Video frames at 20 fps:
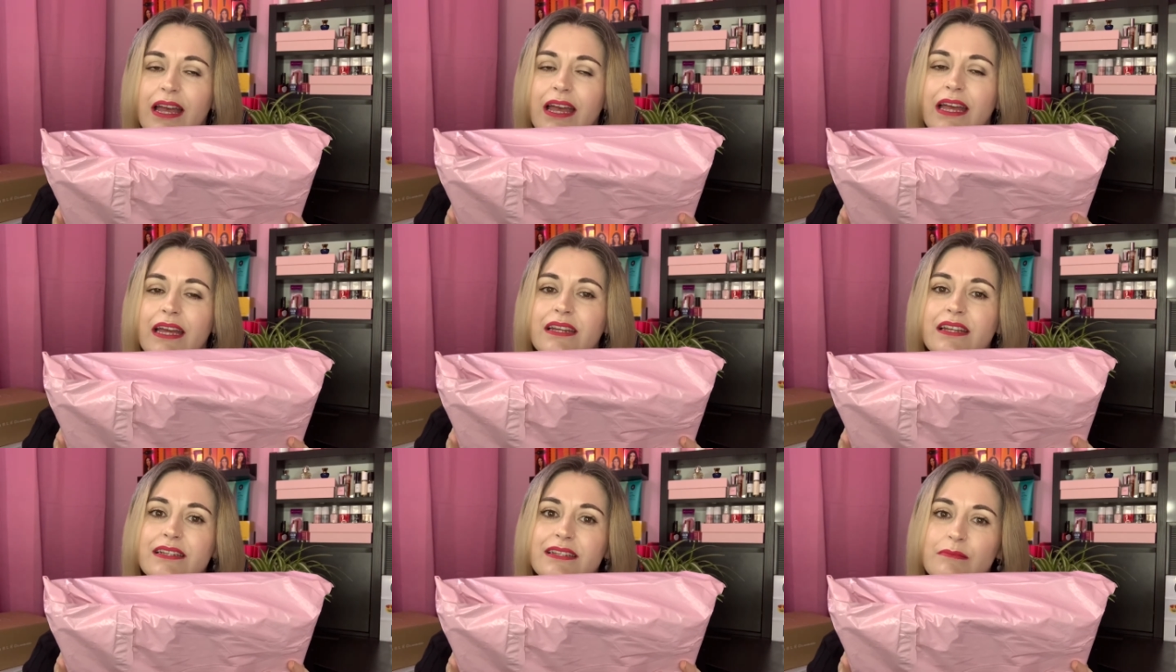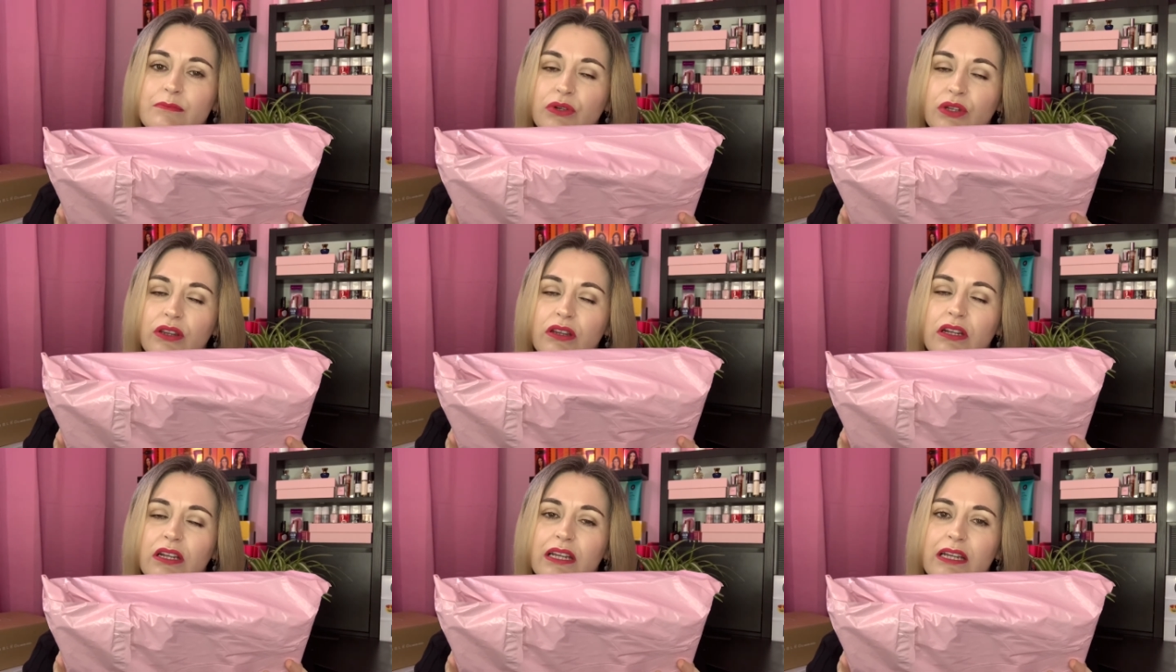It is a
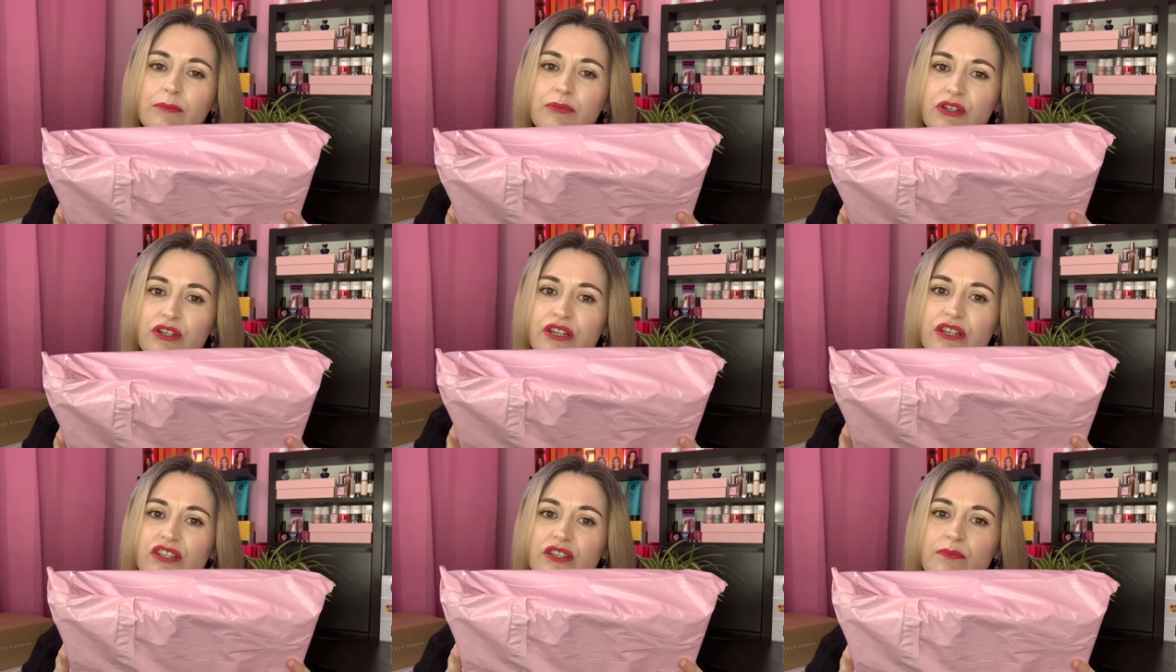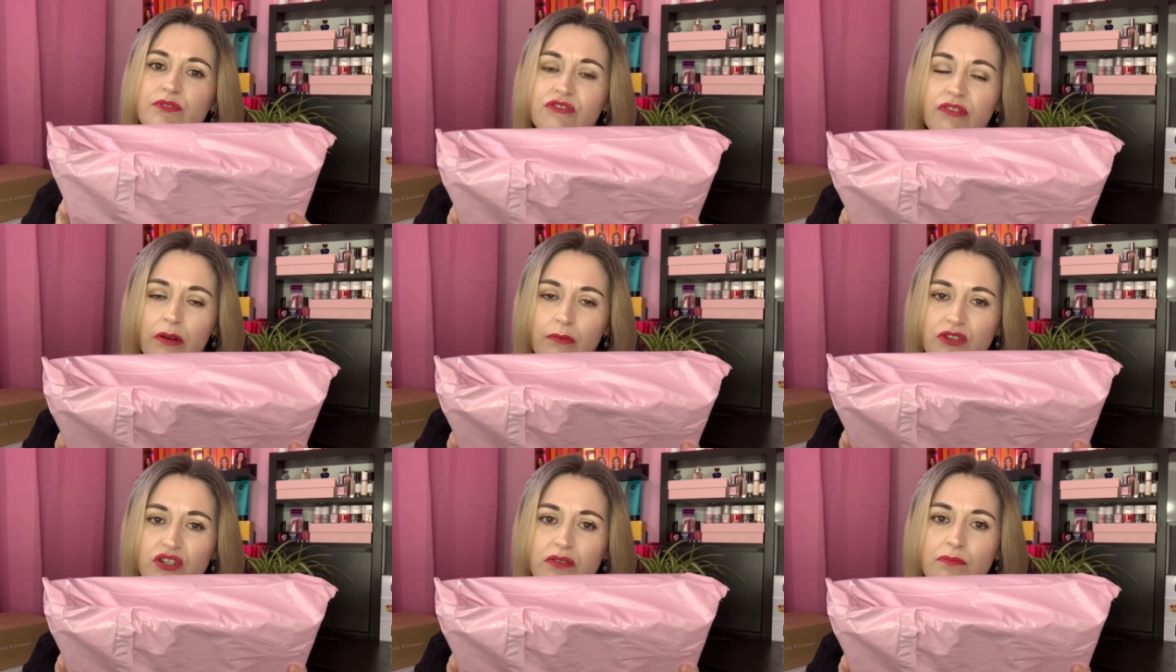monthly beauty
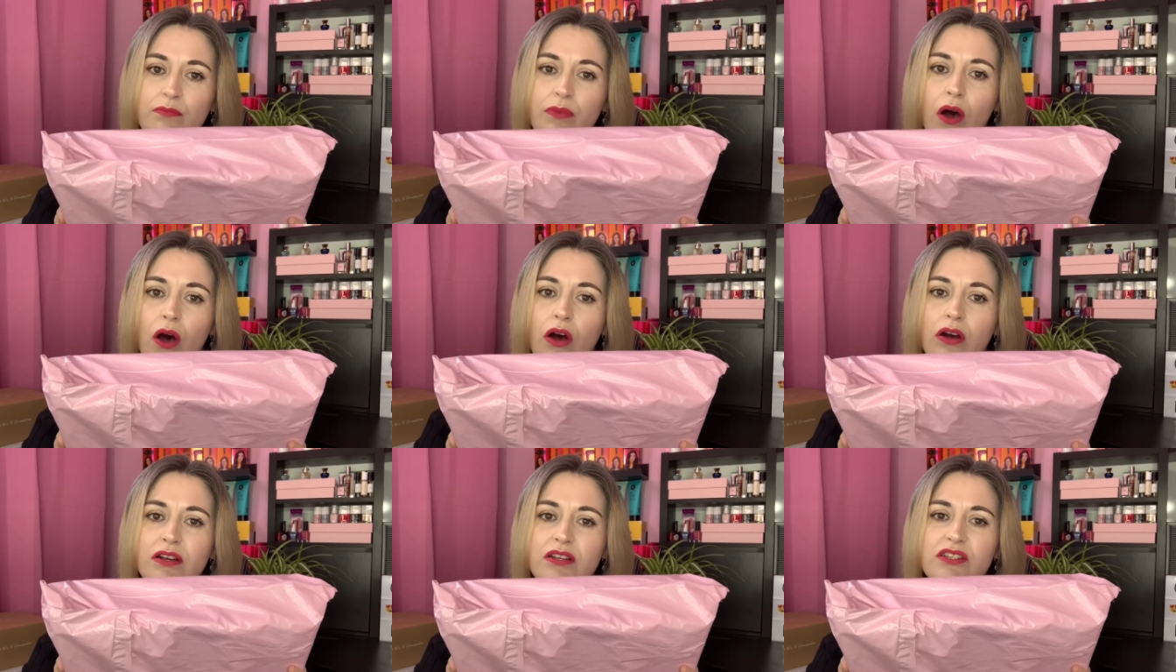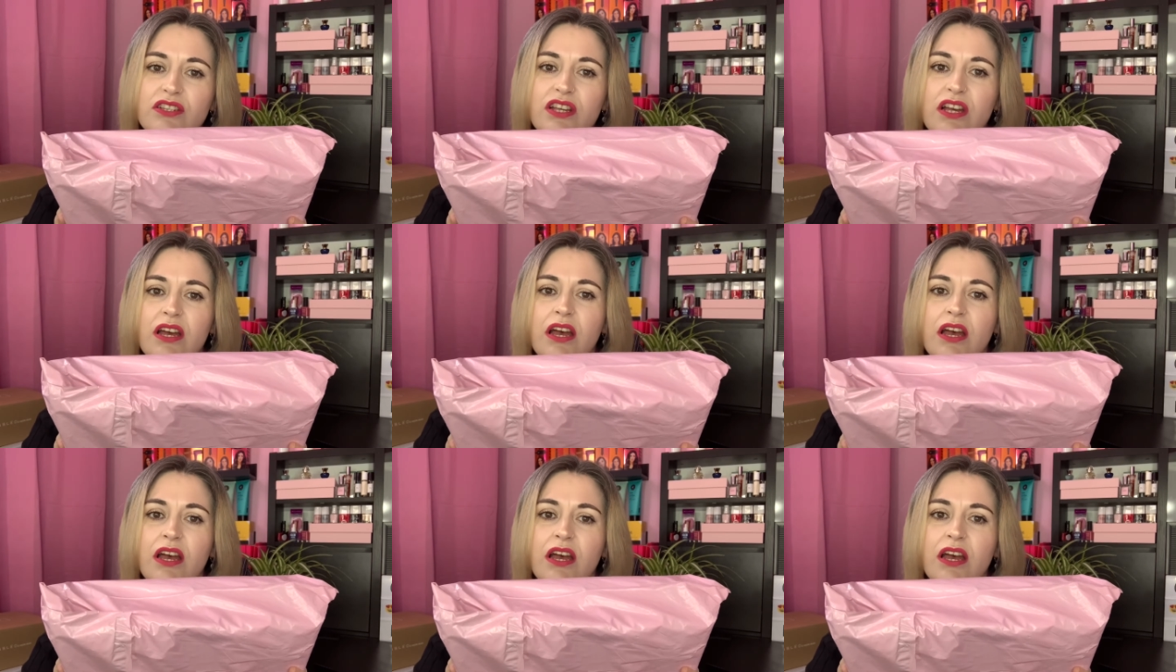subscription box.